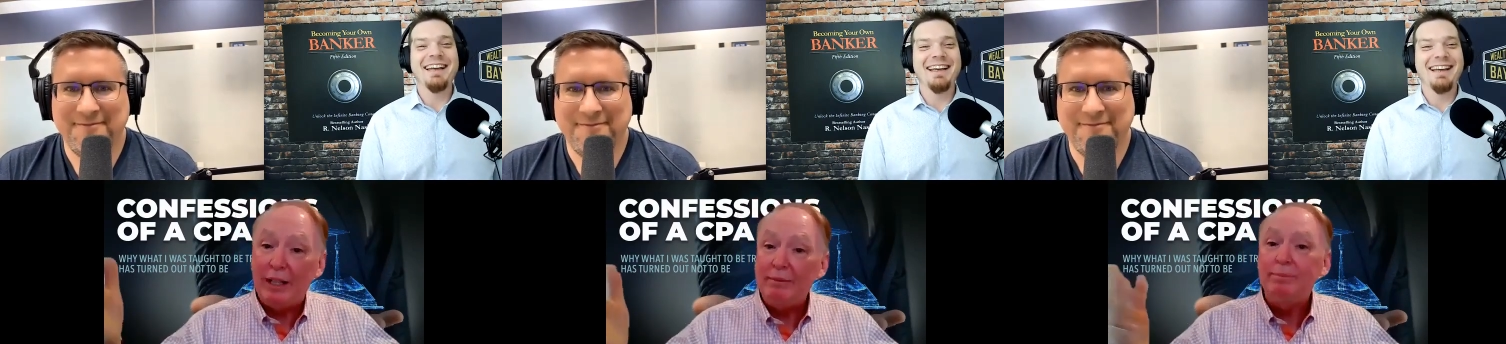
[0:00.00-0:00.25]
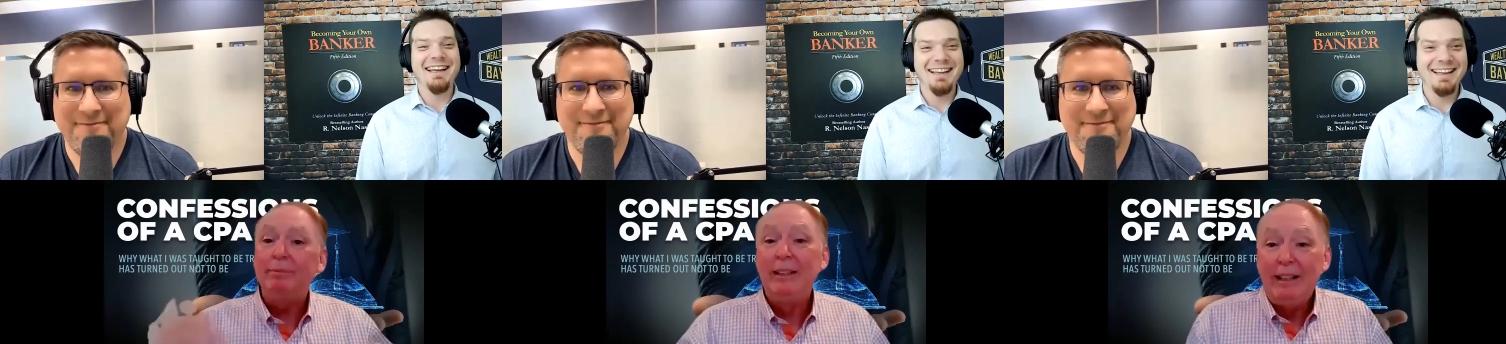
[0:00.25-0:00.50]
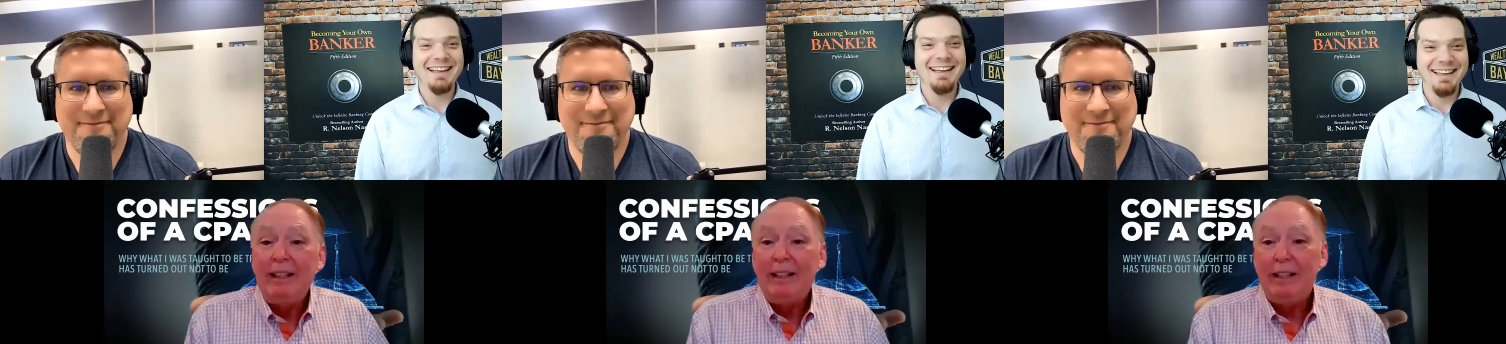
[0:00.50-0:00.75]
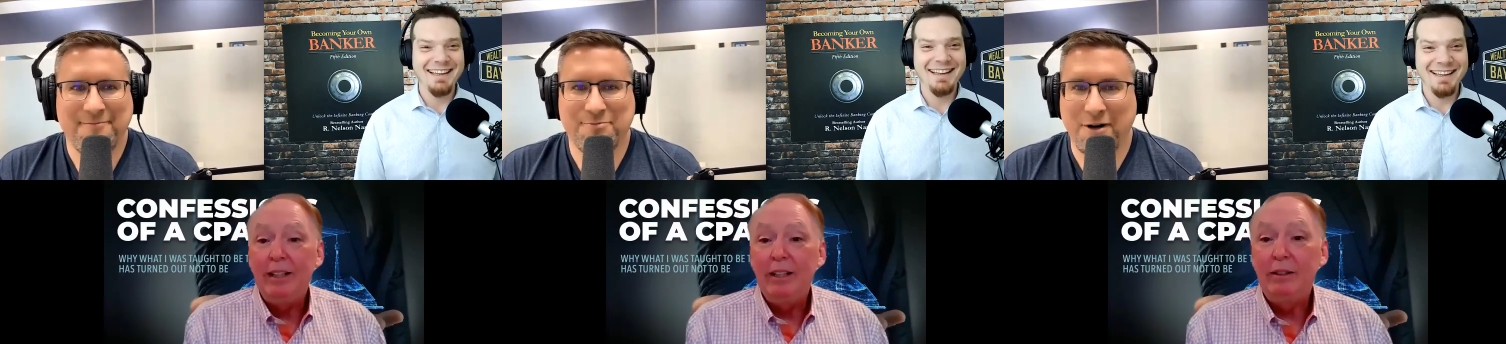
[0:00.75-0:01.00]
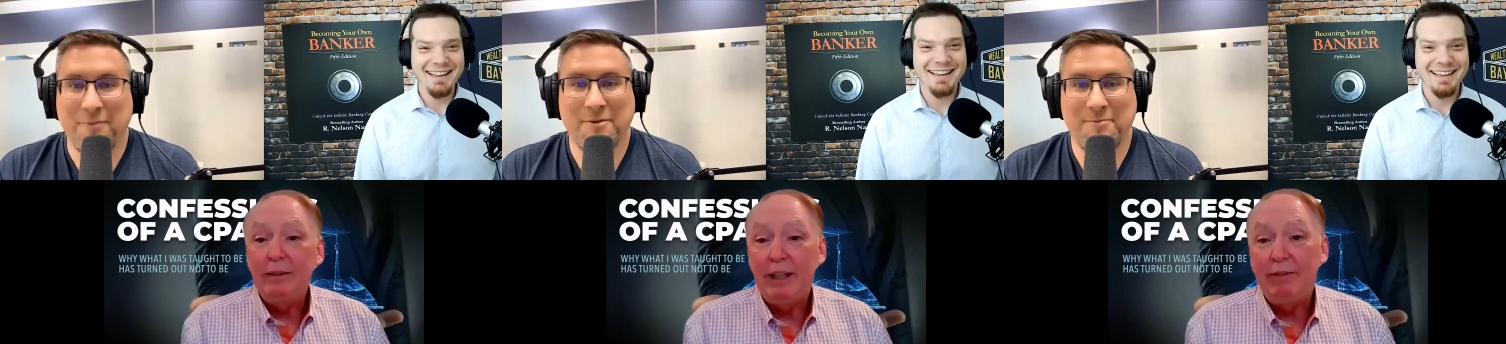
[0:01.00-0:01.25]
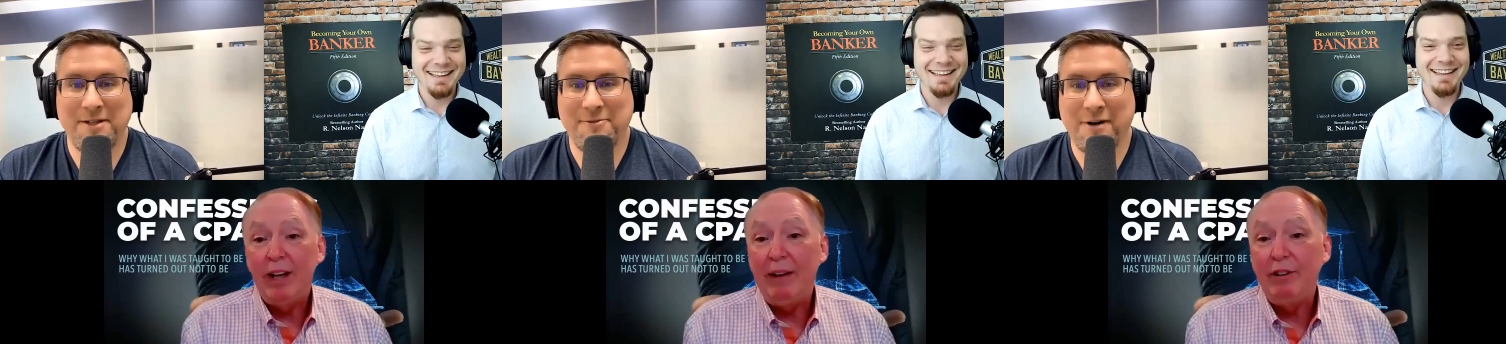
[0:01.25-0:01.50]
Speaker 1: Well, you know,
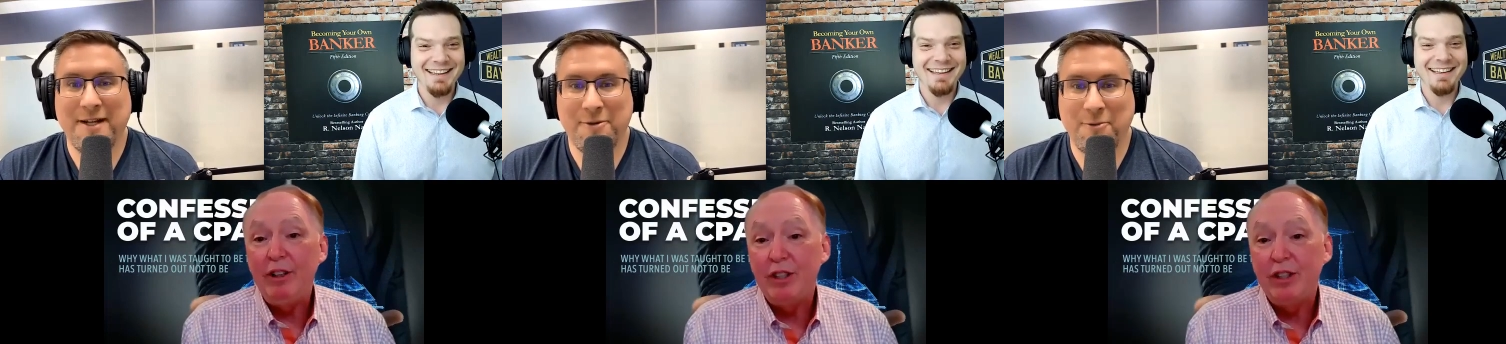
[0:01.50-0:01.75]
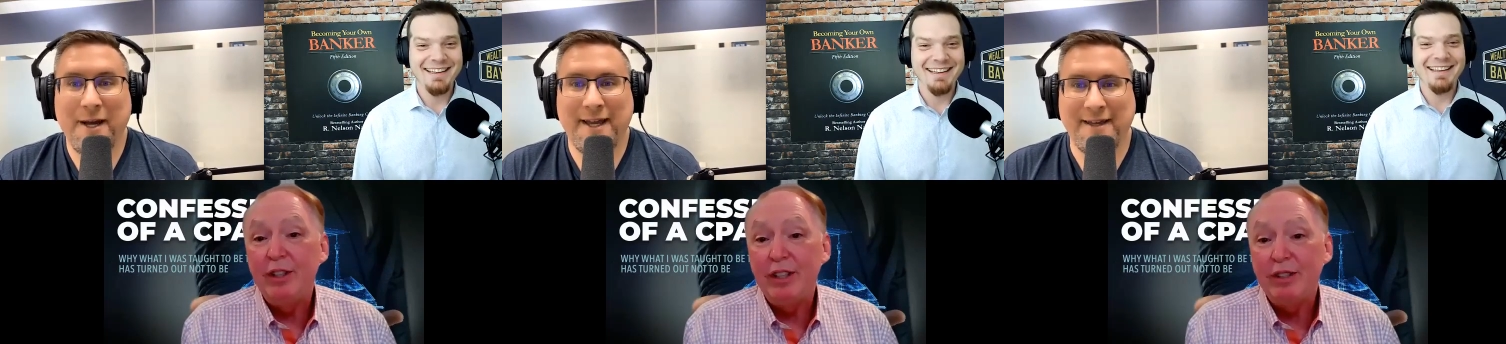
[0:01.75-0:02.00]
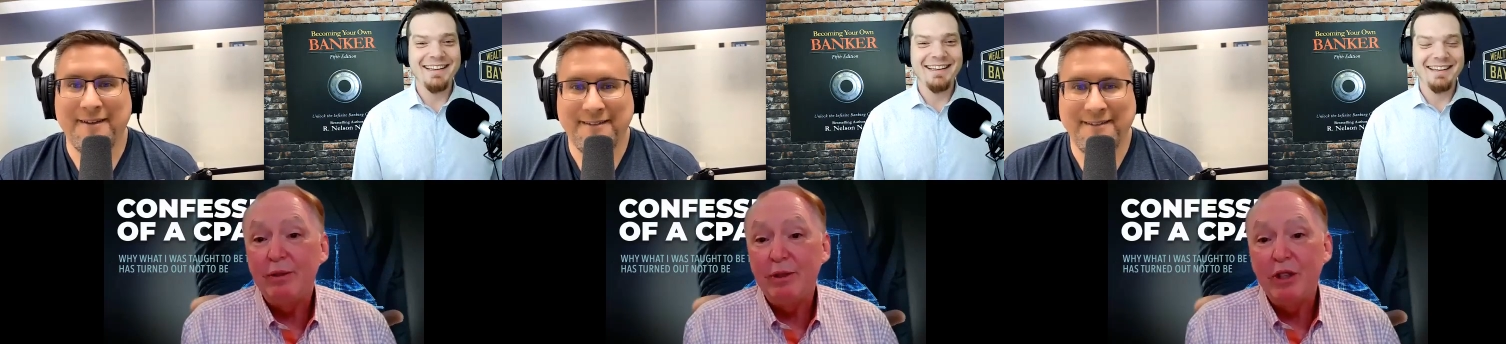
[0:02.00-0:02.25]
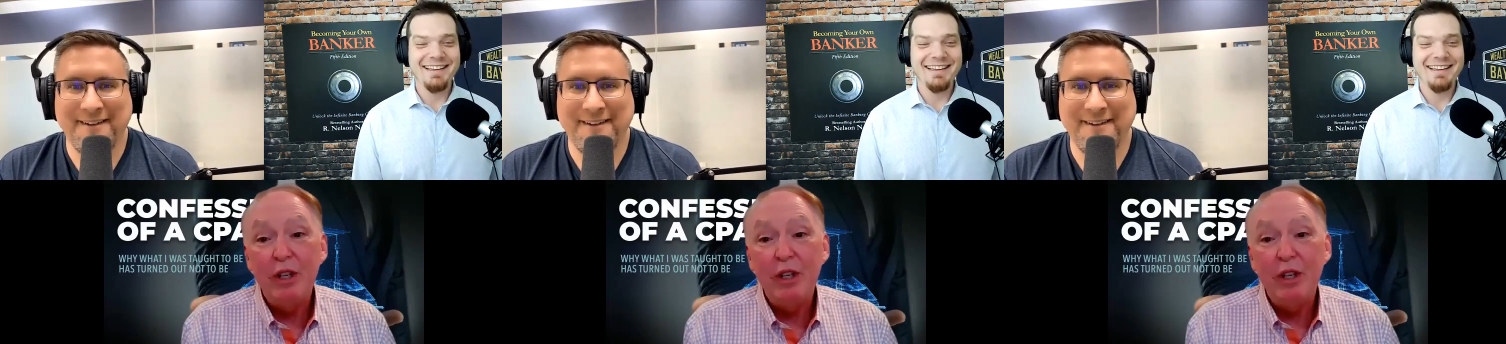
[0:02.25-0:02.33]
Probably like, right away.